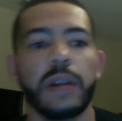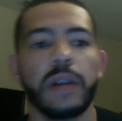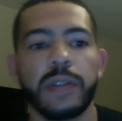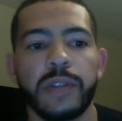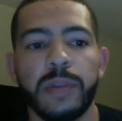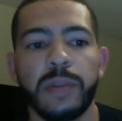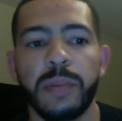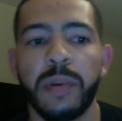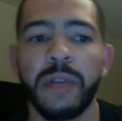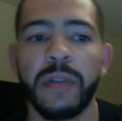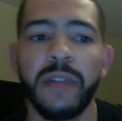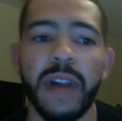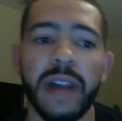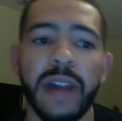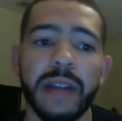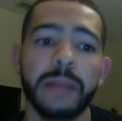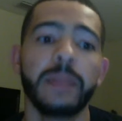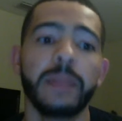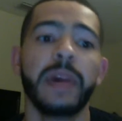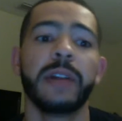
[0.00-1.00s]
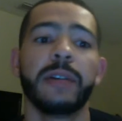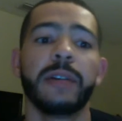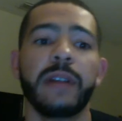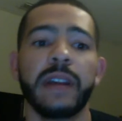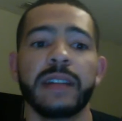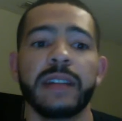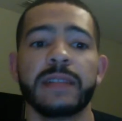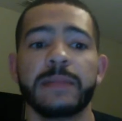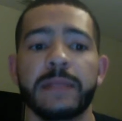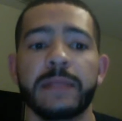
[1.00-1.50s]
To provide a better
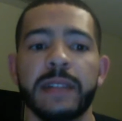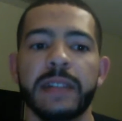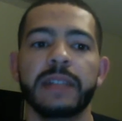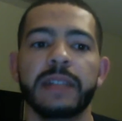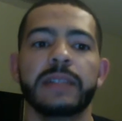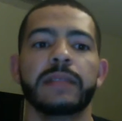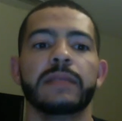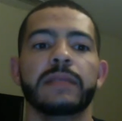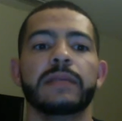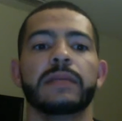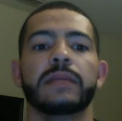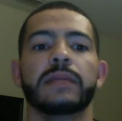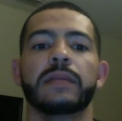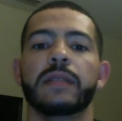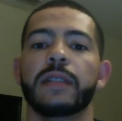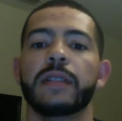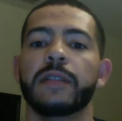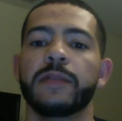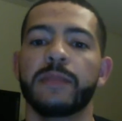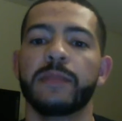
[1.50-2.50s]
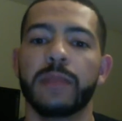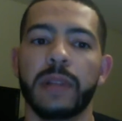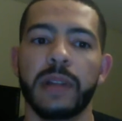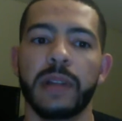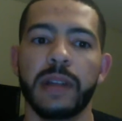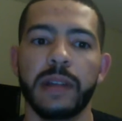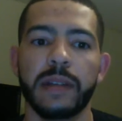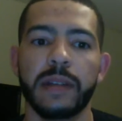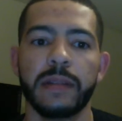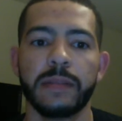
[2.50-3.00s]
explanation of
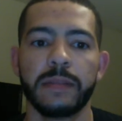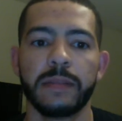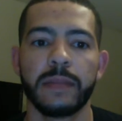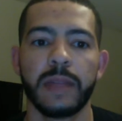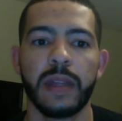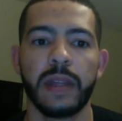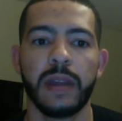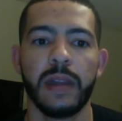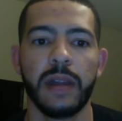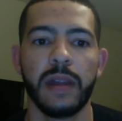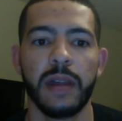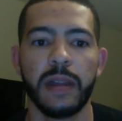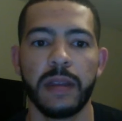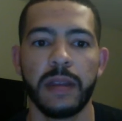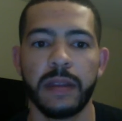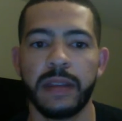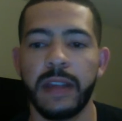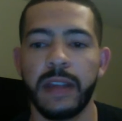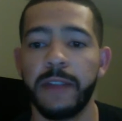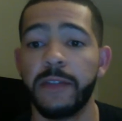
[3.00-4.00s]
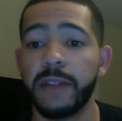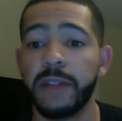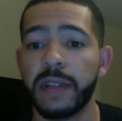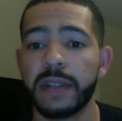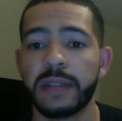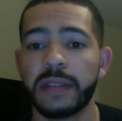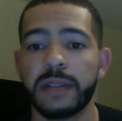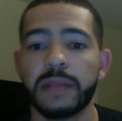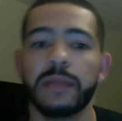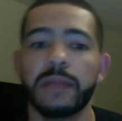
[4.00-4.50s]
play, the
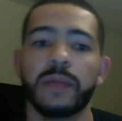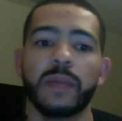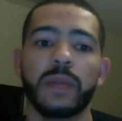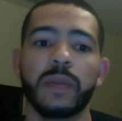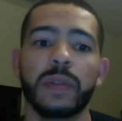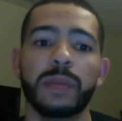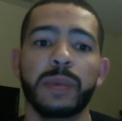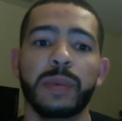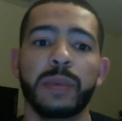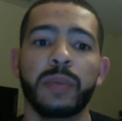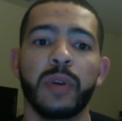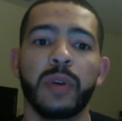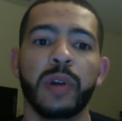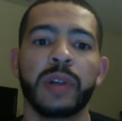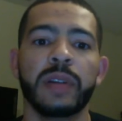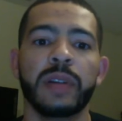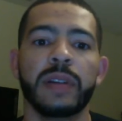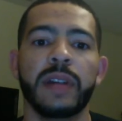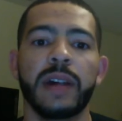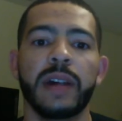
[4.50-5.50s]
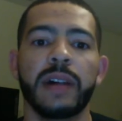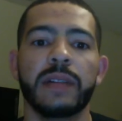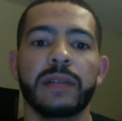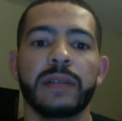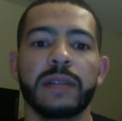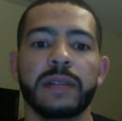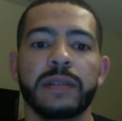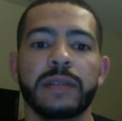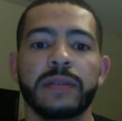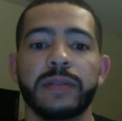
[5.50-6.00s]
definition will be broken down
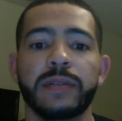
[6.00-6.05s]
into